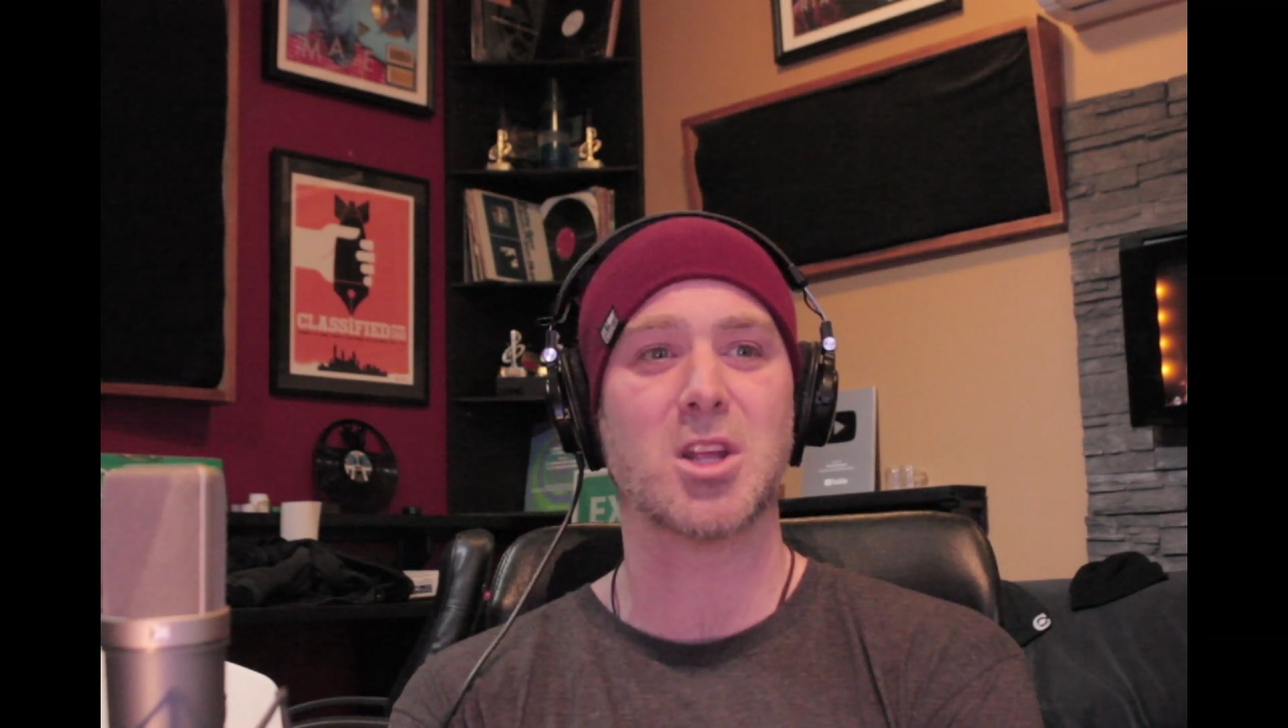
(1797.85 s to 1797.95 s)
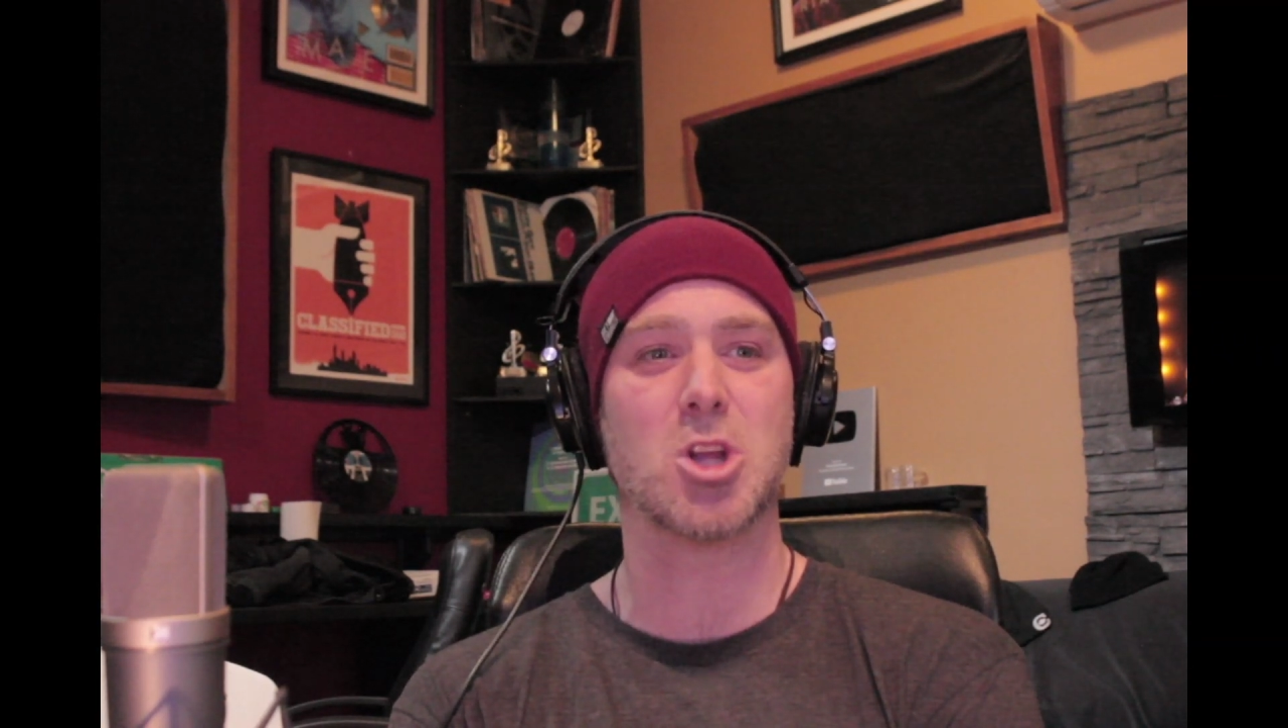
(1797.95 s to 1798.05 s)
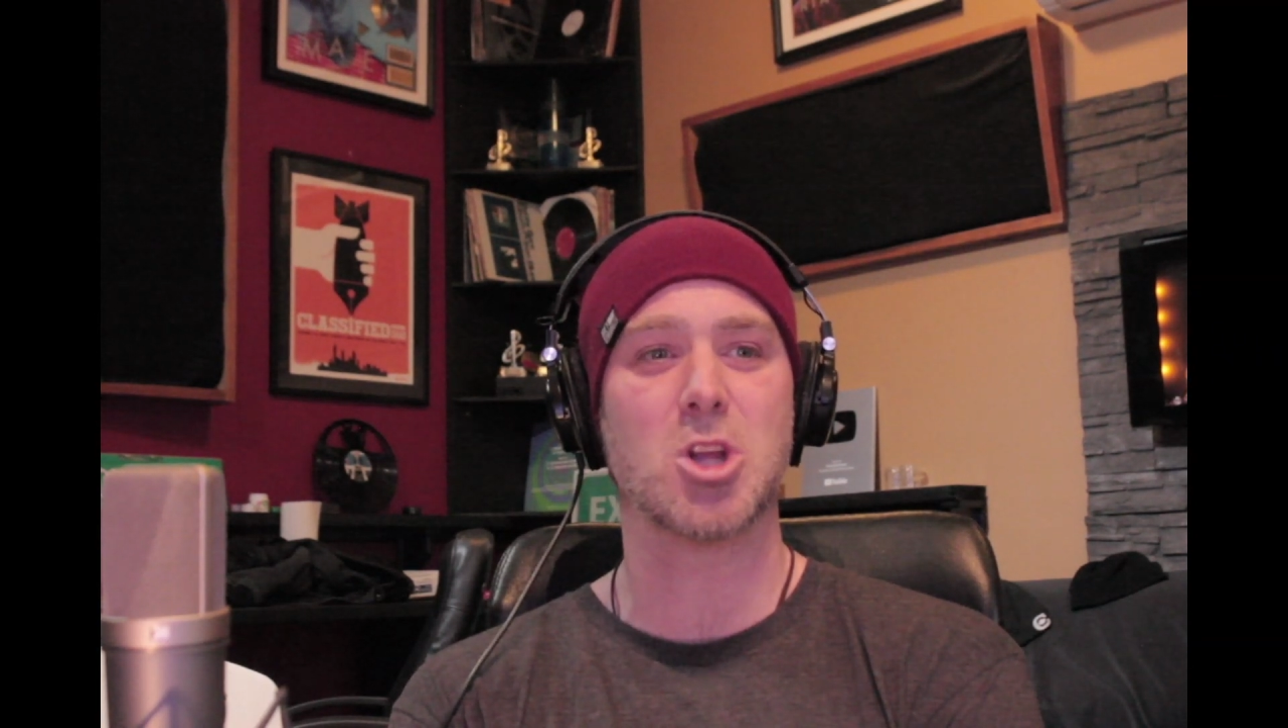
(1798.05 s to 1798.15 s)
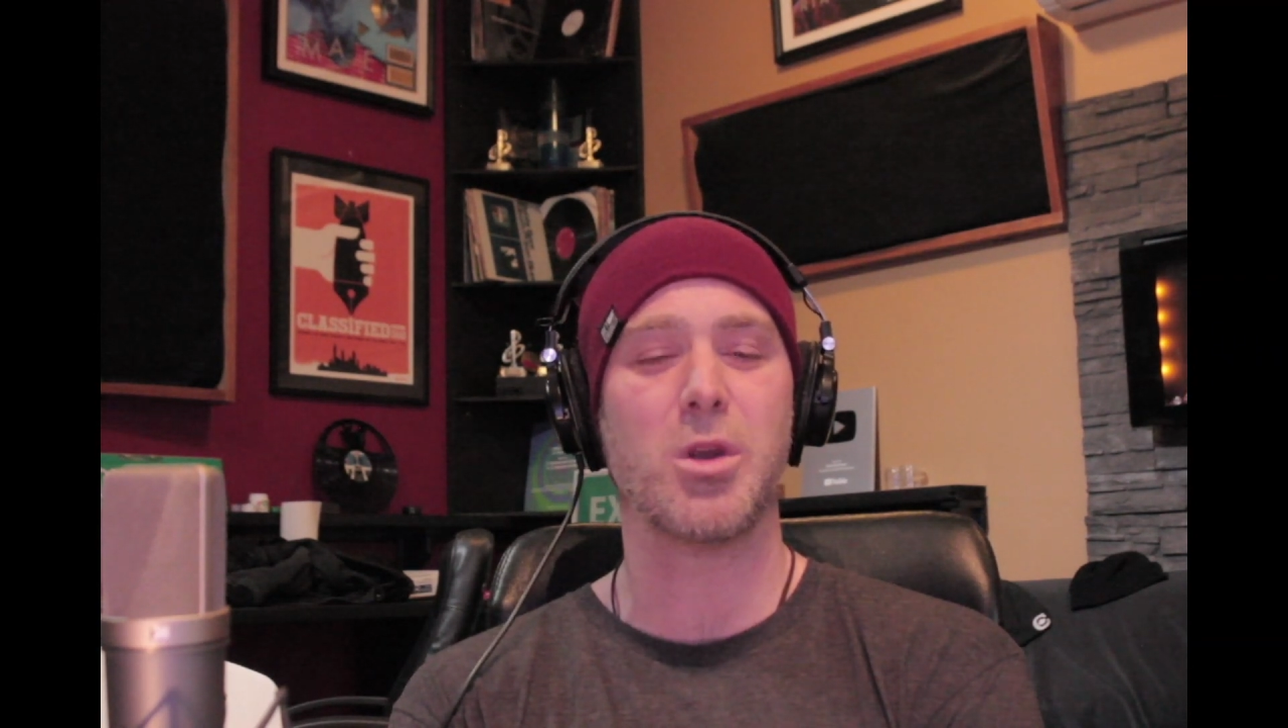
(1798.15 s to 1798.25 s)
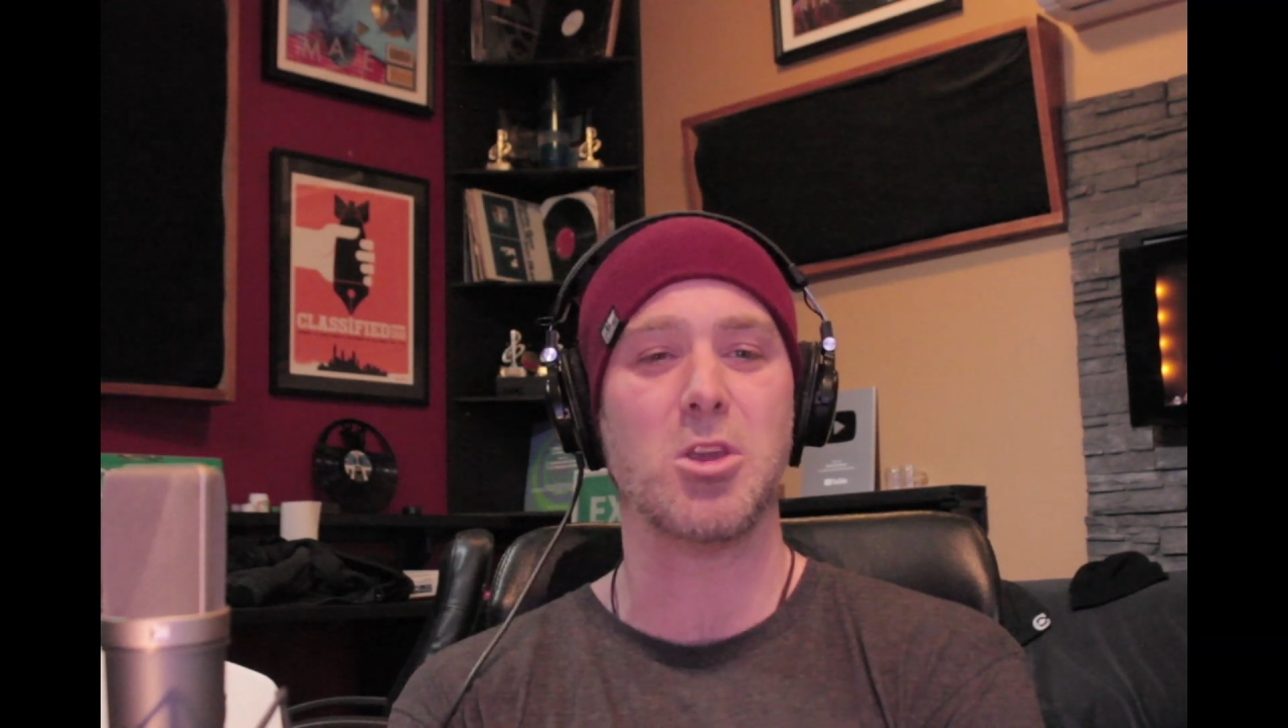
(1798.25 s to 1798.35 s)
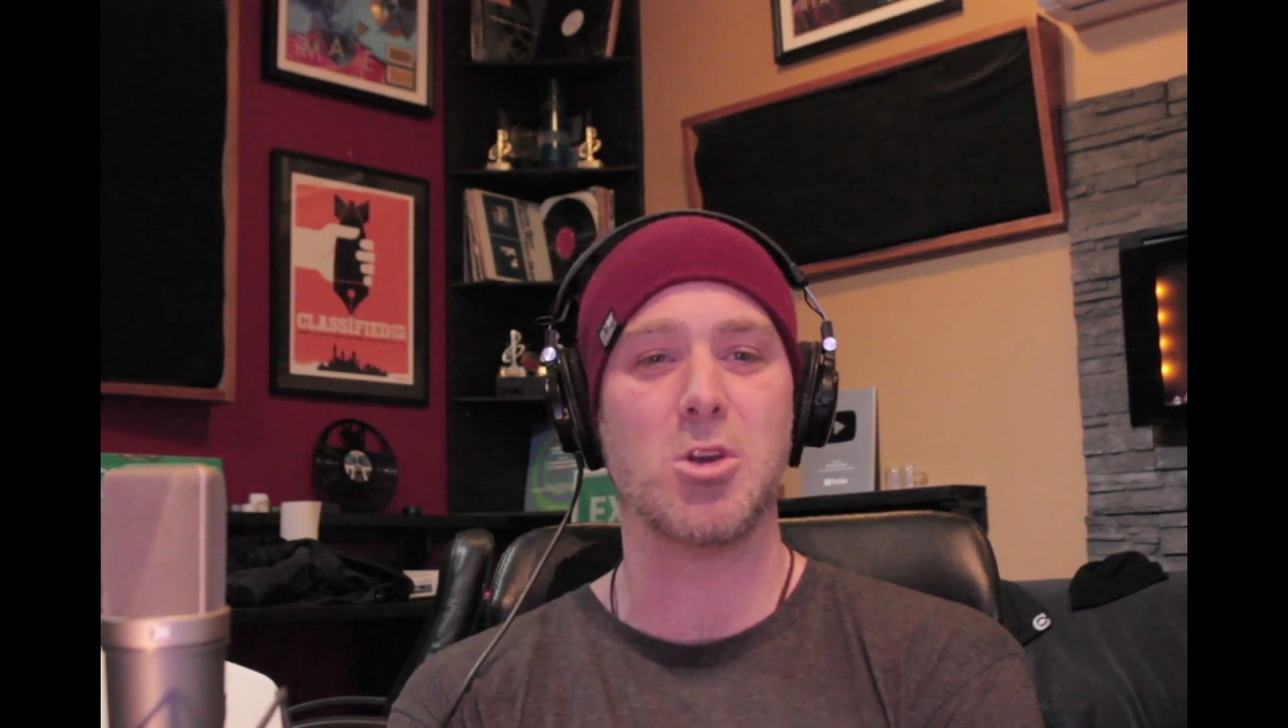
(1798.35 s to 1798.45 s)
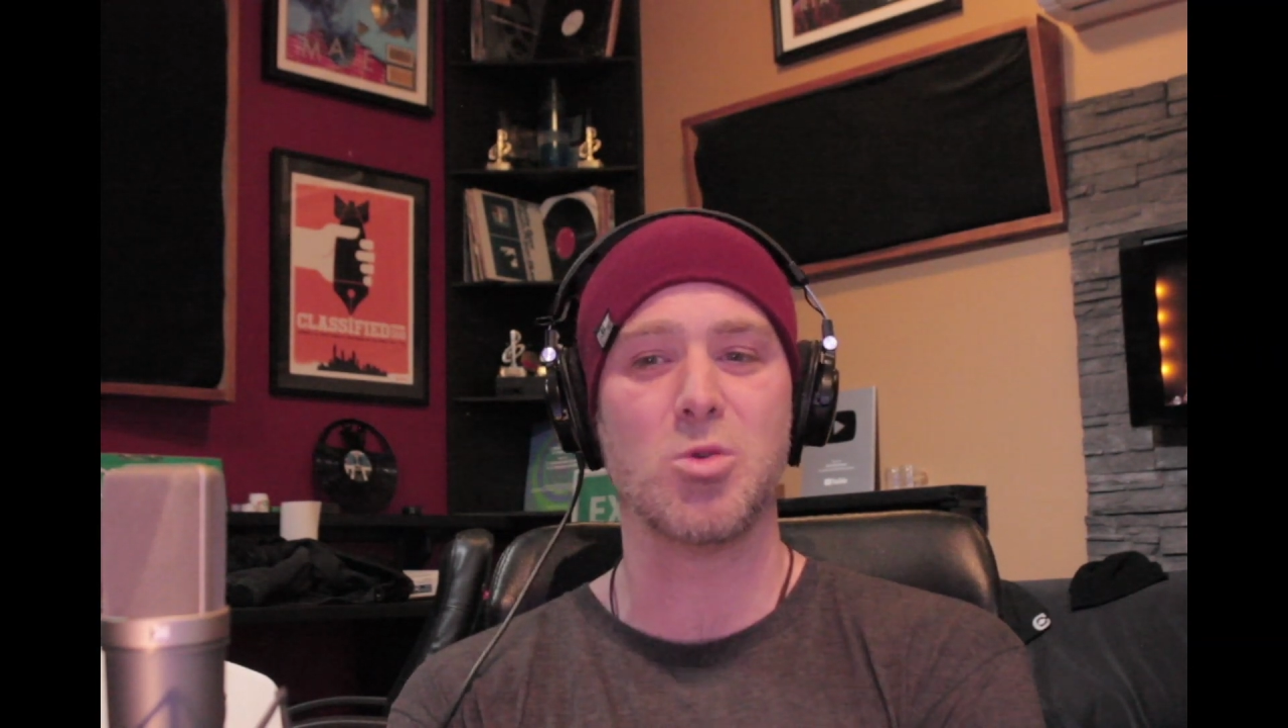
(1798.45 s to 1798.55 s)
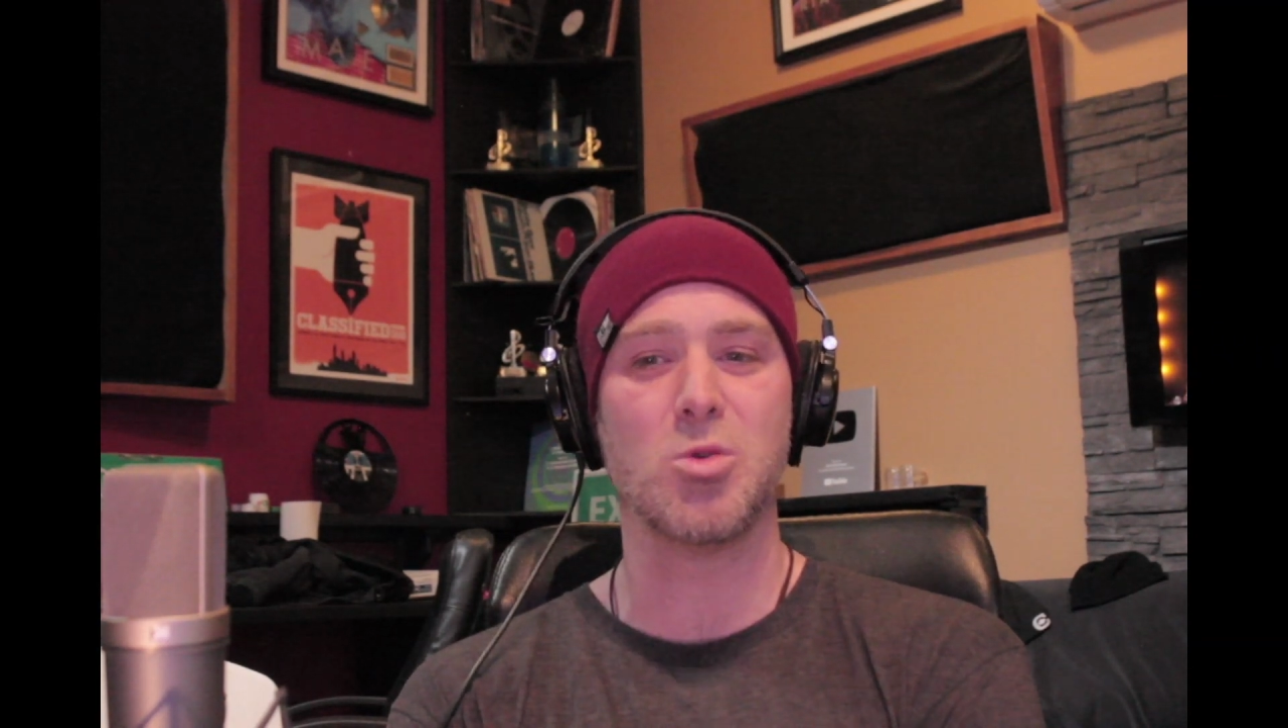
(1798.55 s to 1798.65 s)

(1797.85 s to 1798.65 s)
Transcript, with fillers: showing you